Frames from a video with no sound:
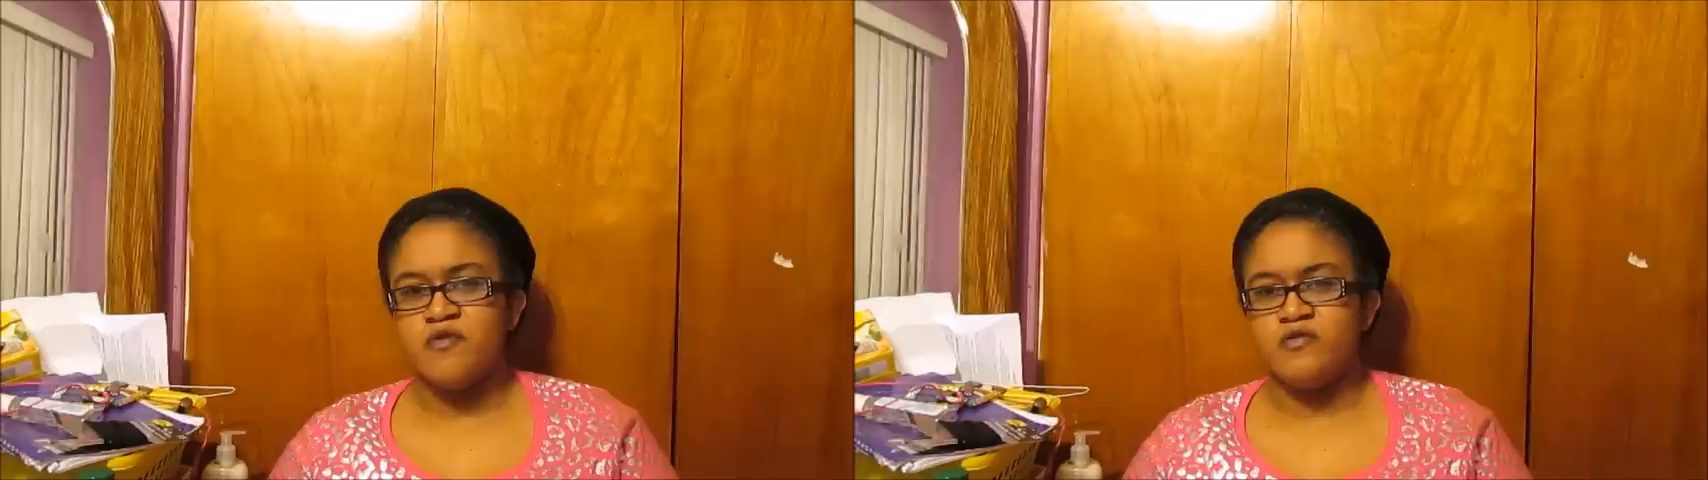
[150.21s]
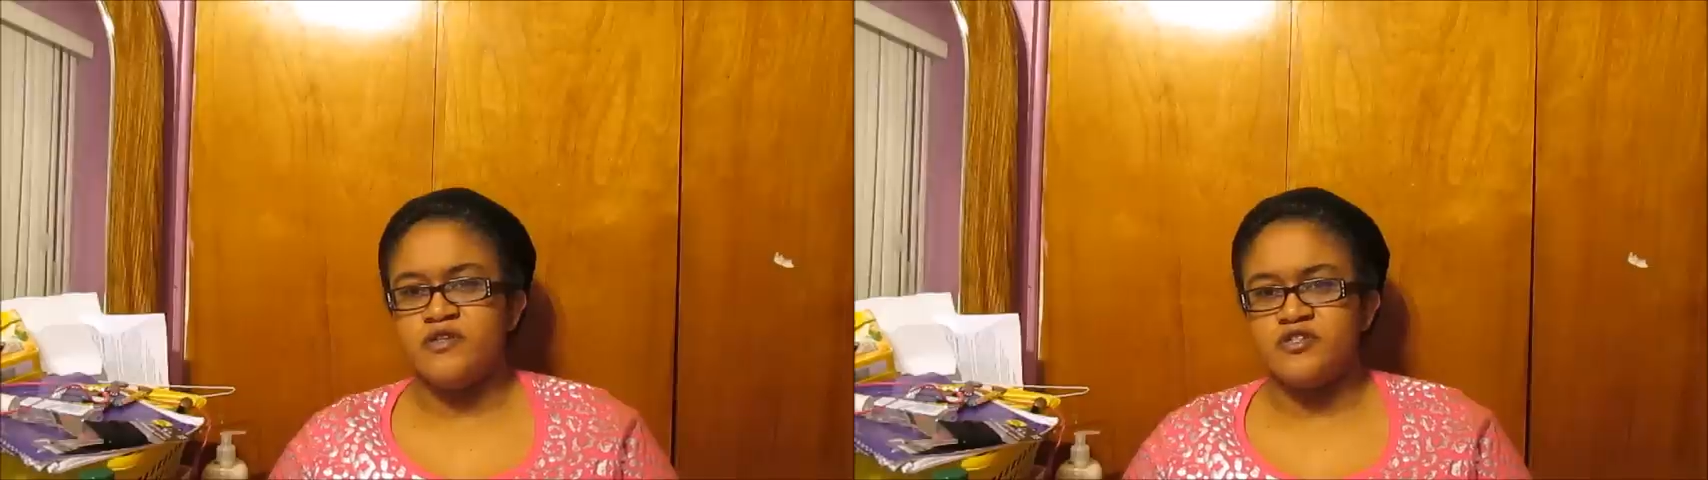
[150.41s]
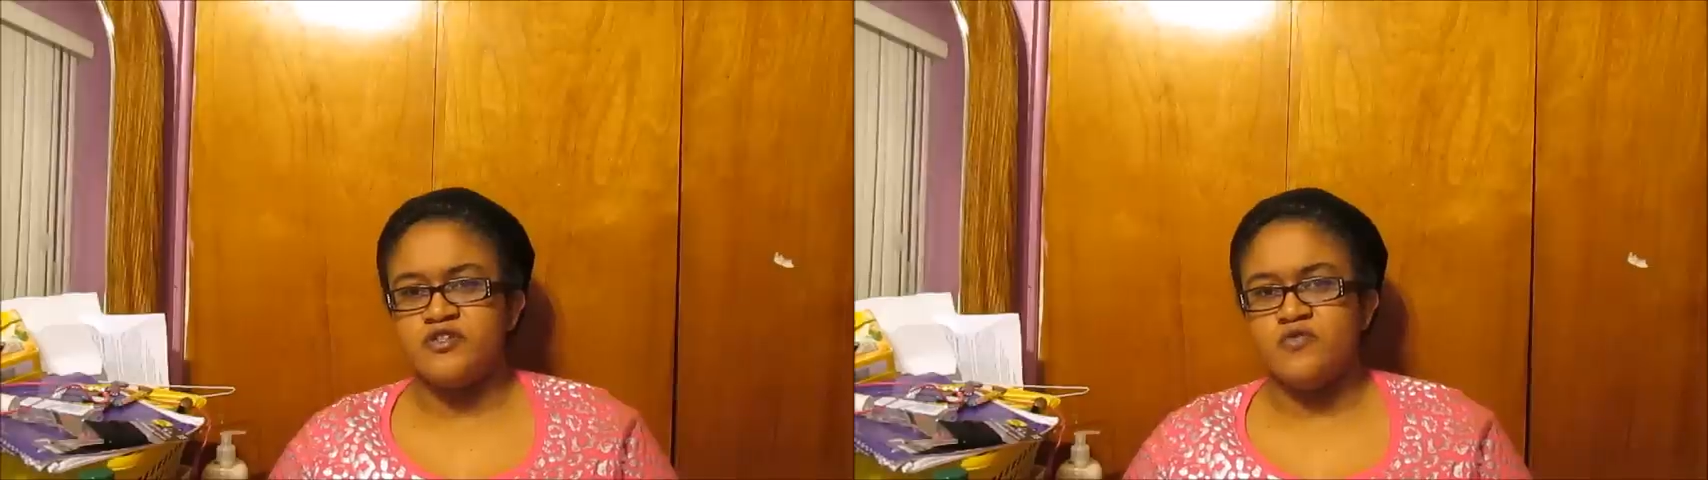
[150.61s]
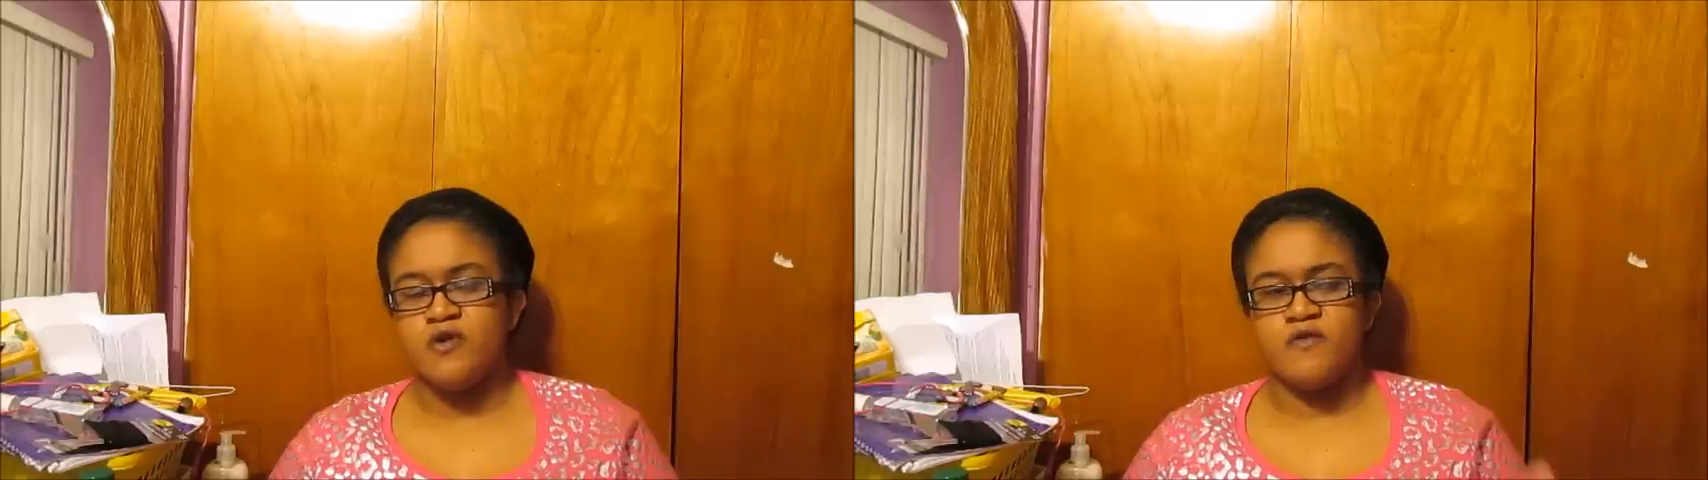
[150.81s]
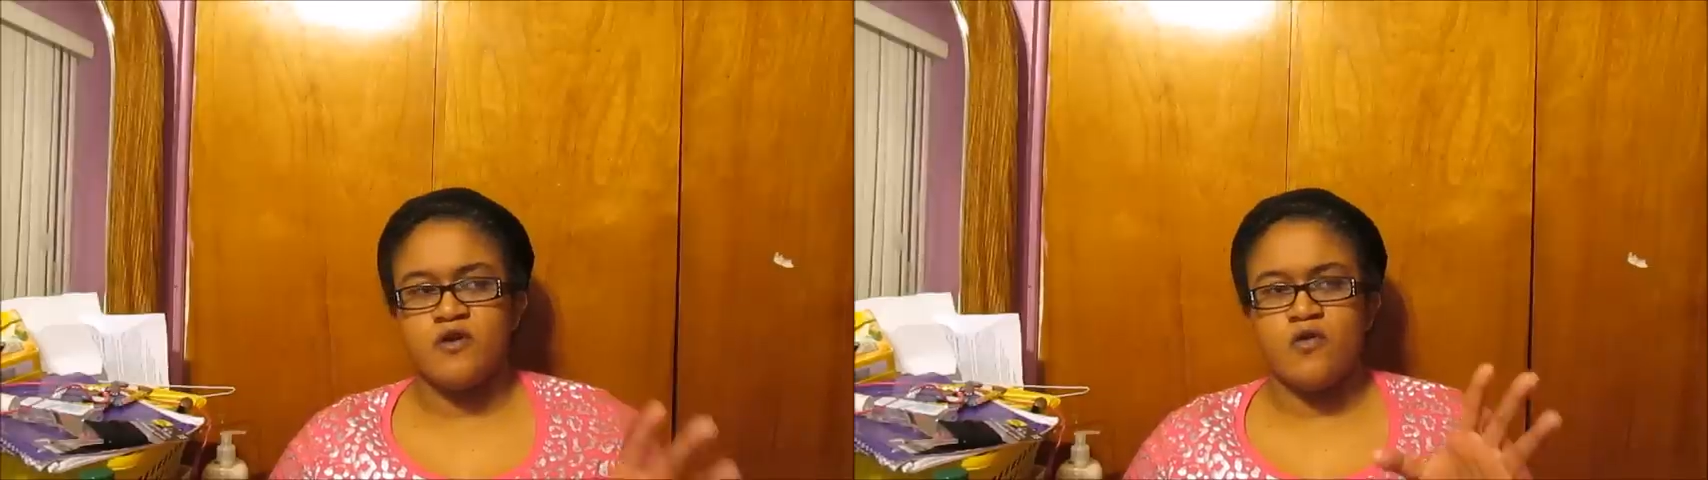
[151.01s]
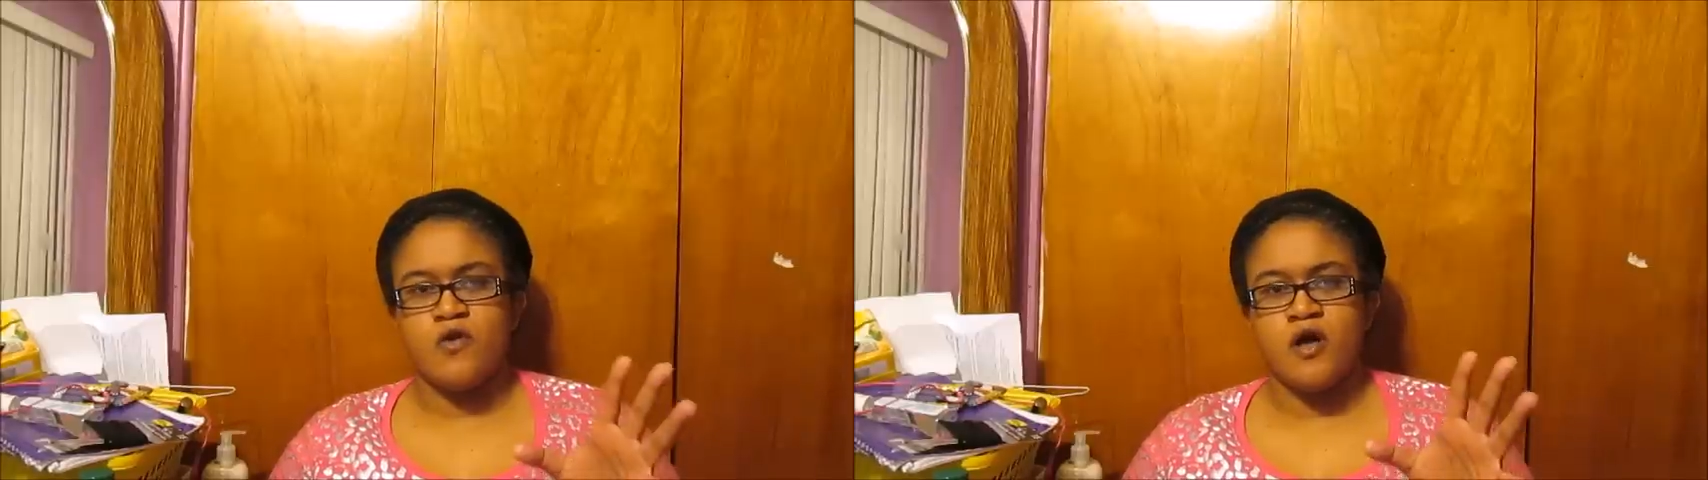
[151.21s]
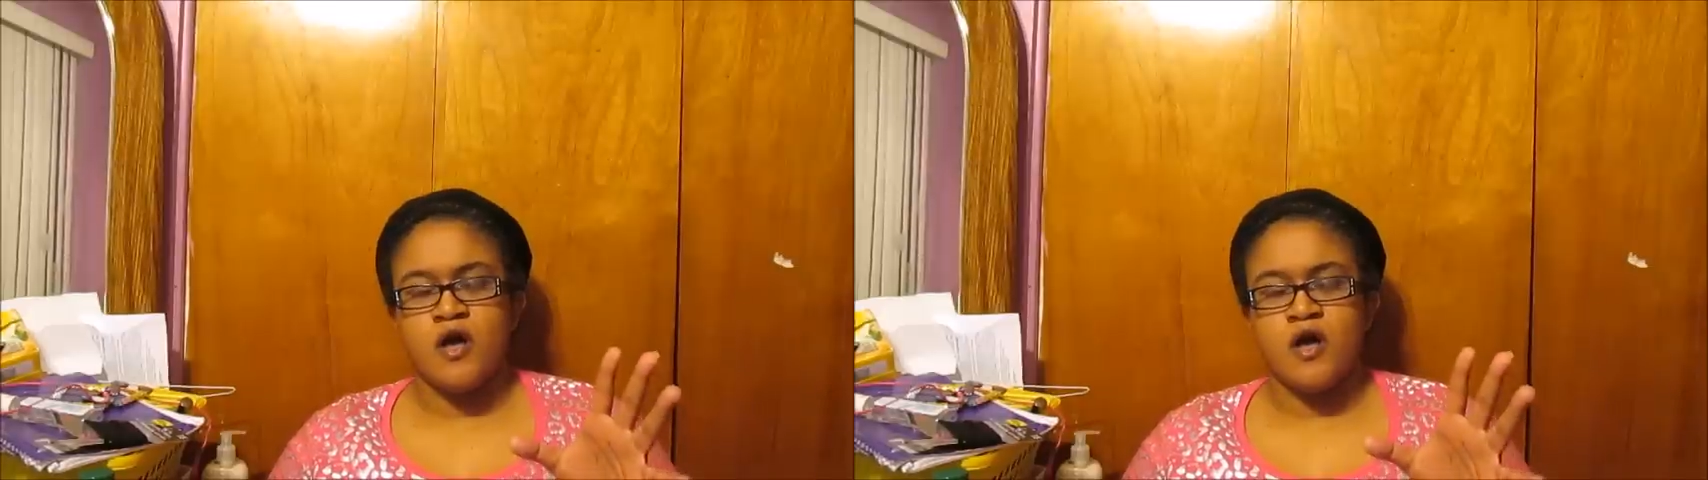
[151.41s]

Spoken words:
or at least two, even though,